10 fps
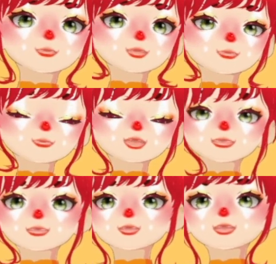it's
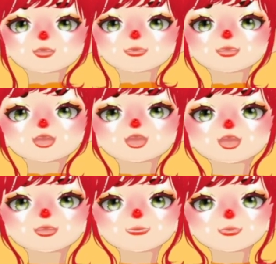donating your
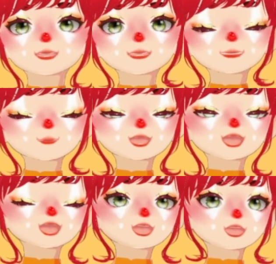time to
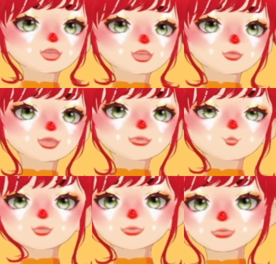
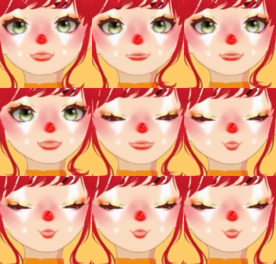elderly programs around you.